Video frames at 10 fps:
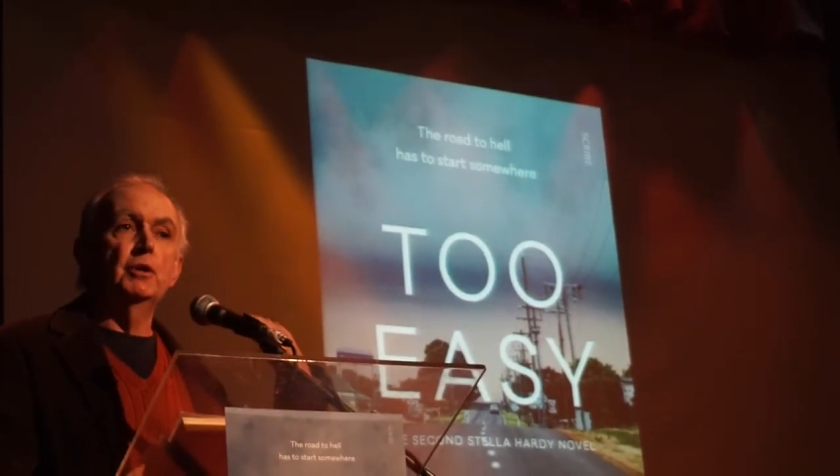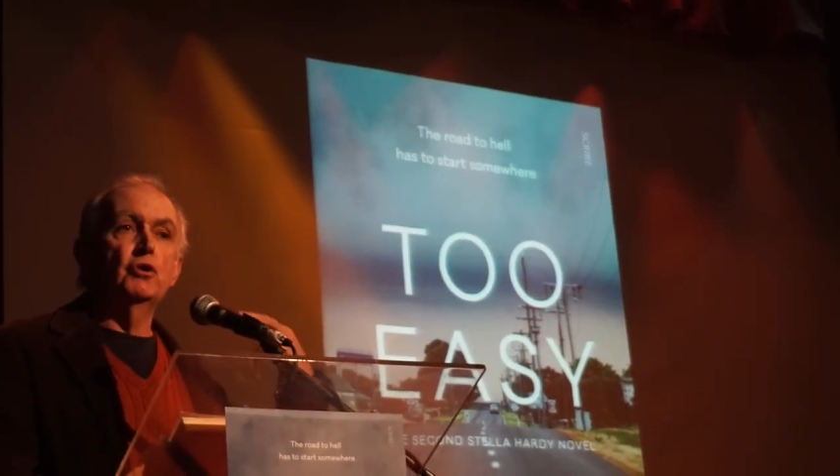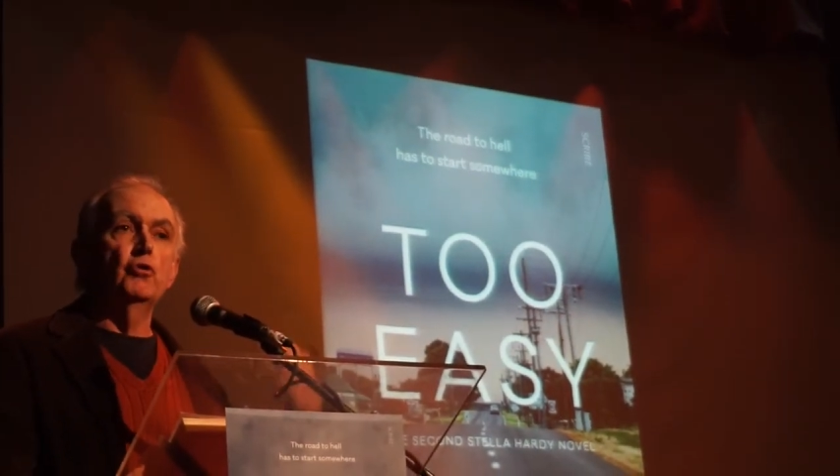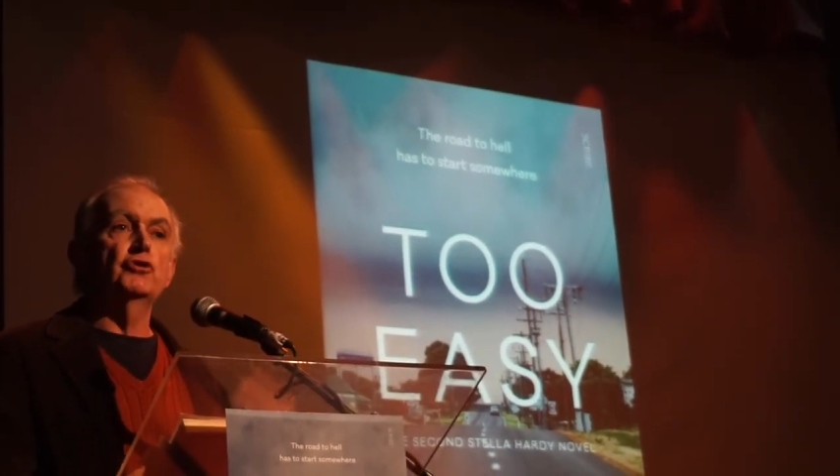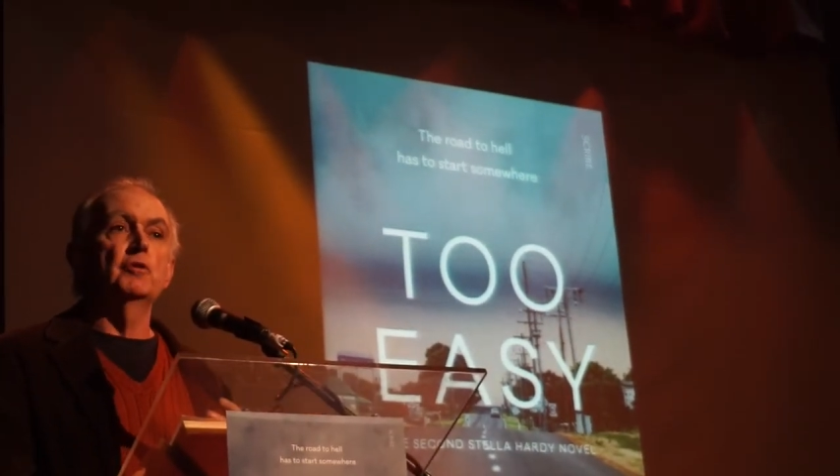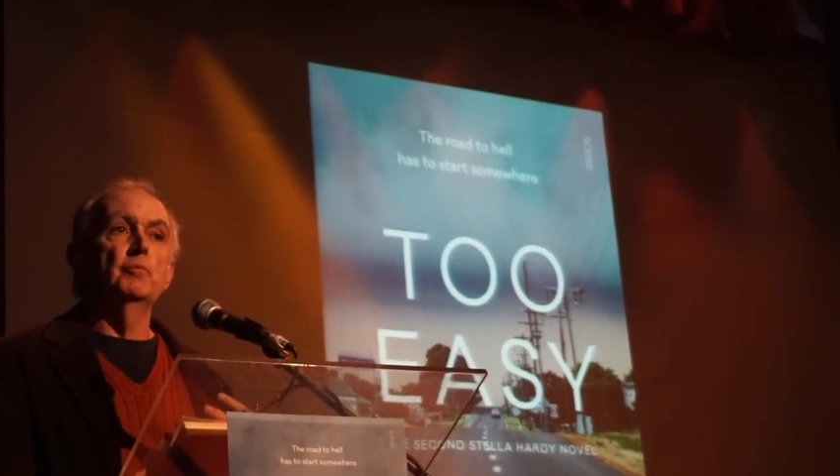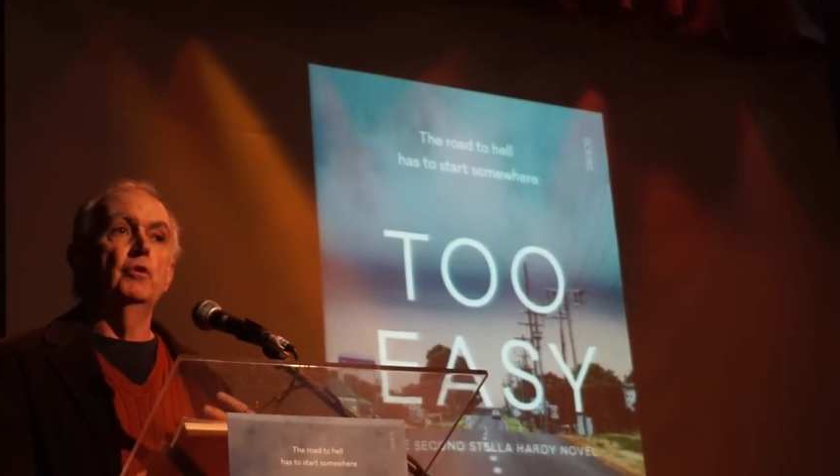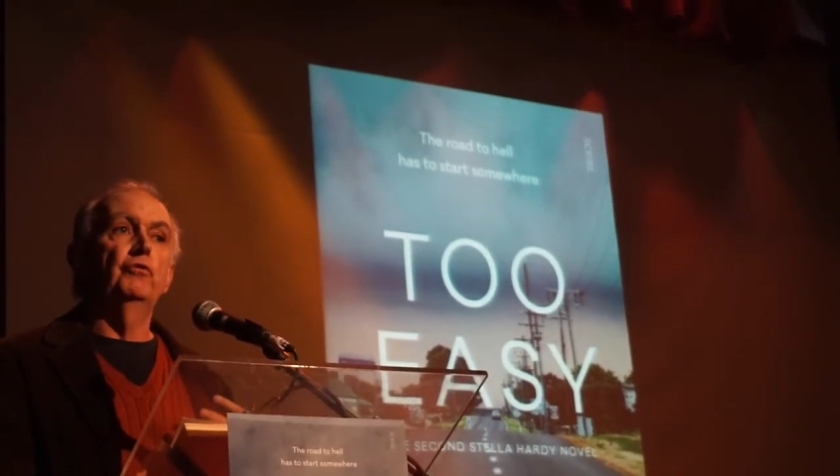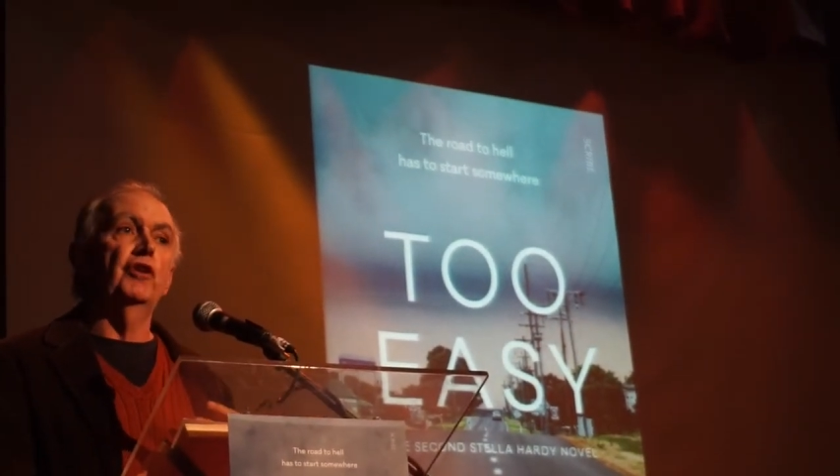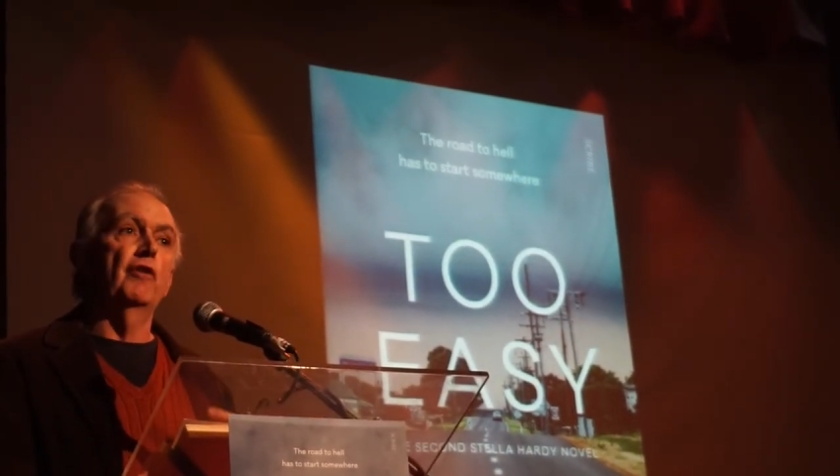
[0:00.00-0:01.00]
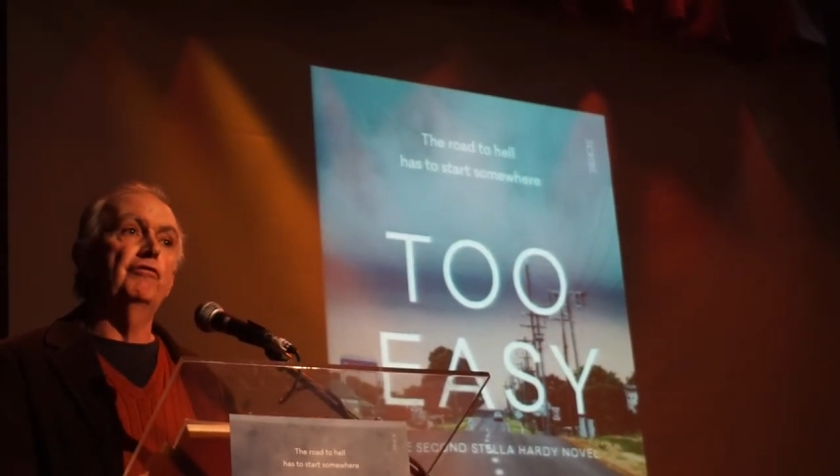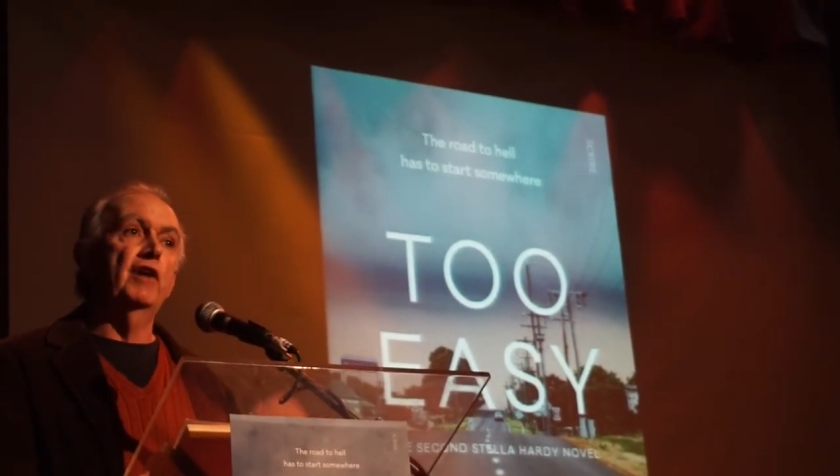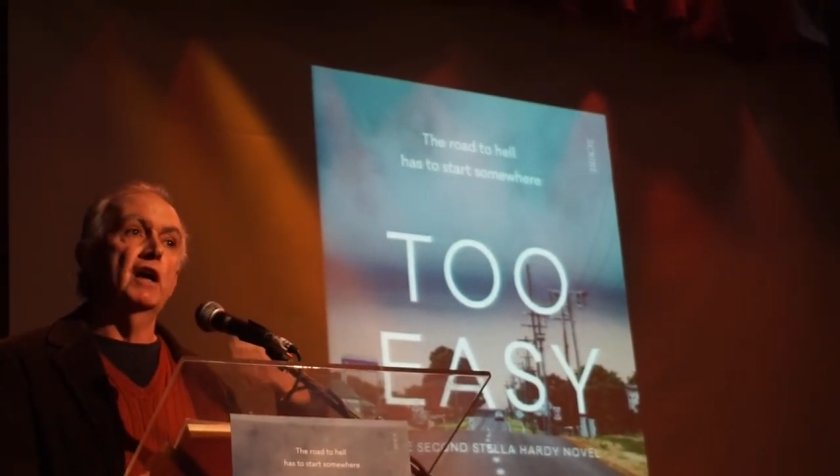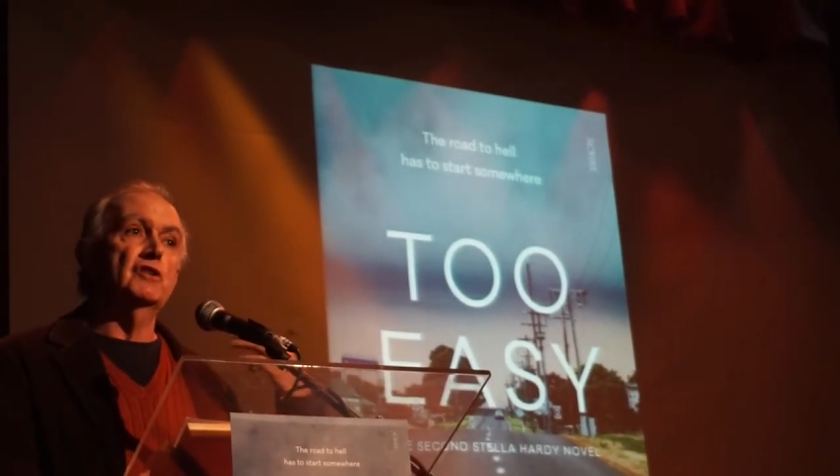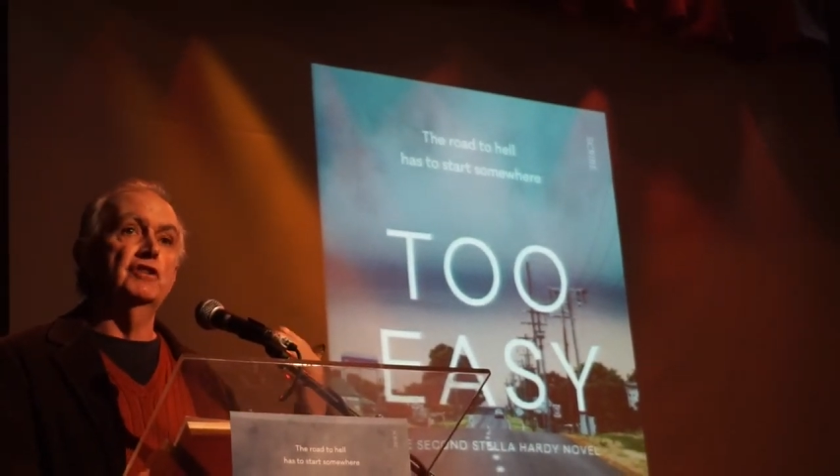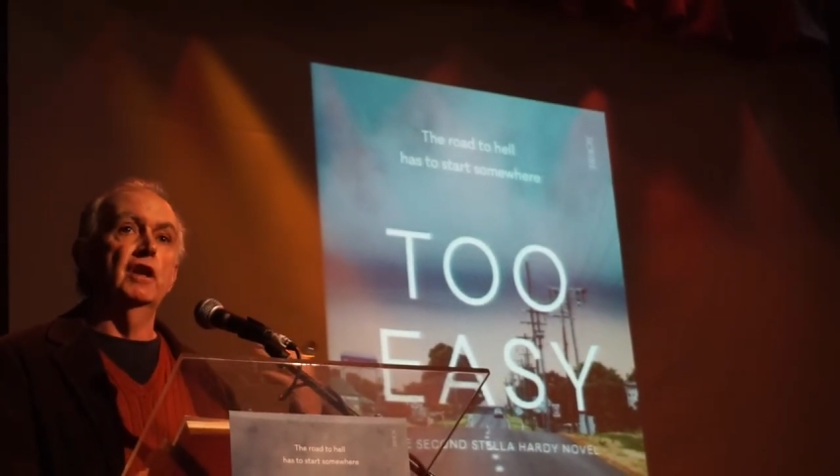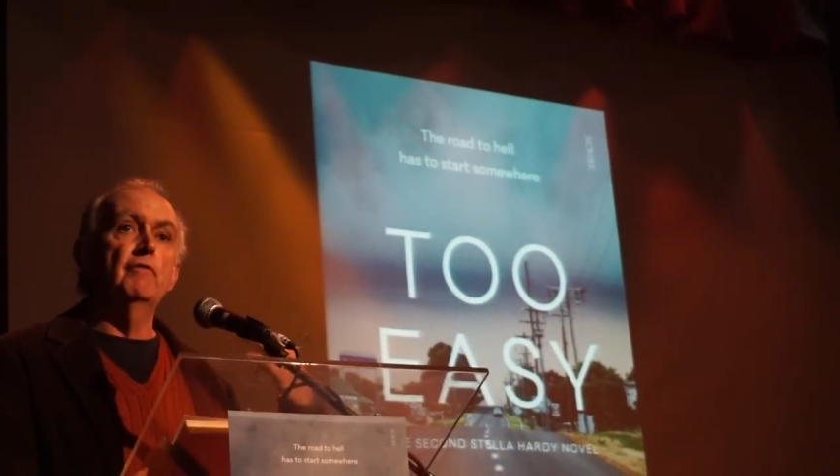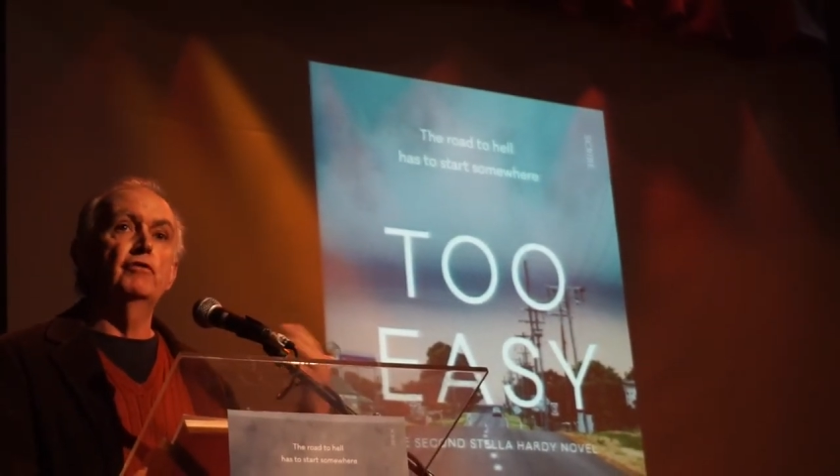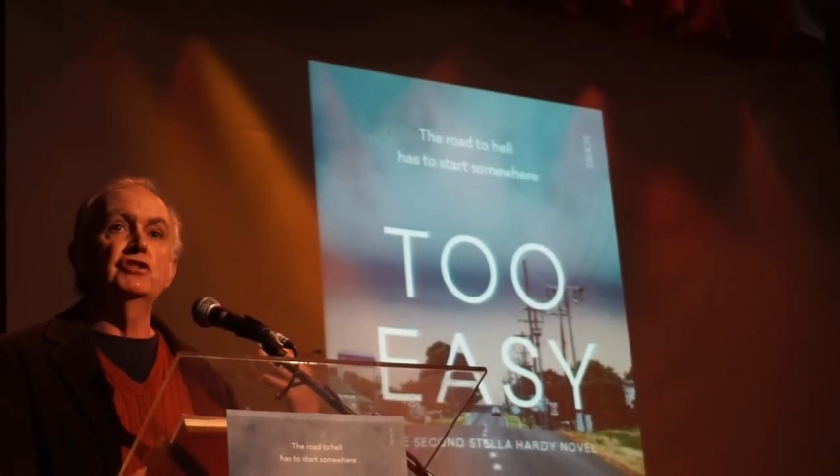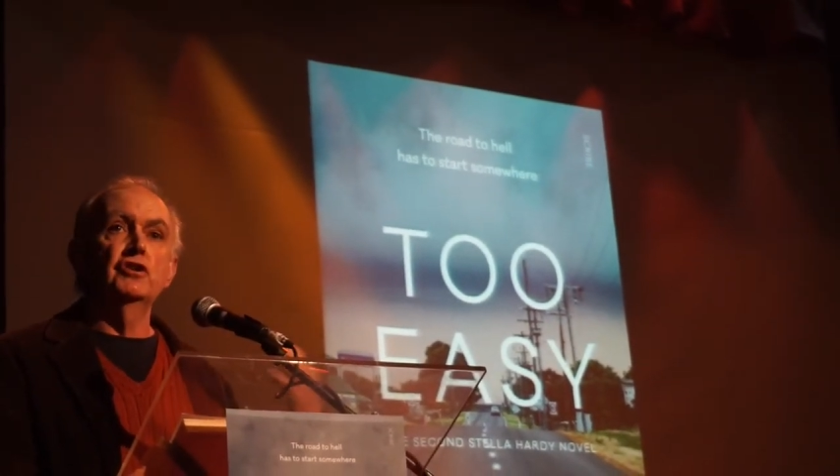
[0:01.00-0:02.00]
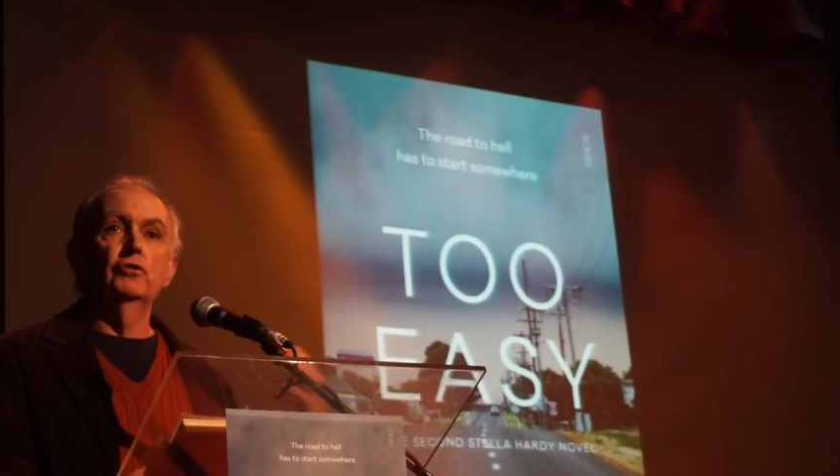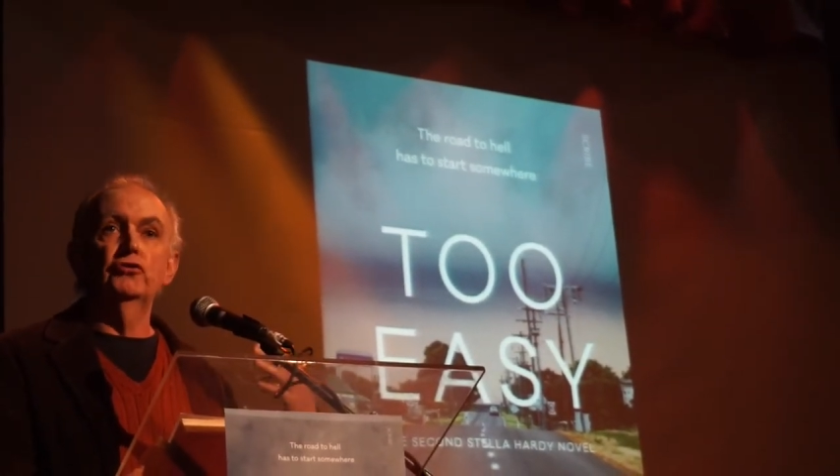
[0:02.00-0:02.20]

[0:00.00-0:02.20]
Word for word: because it moves so fast and every single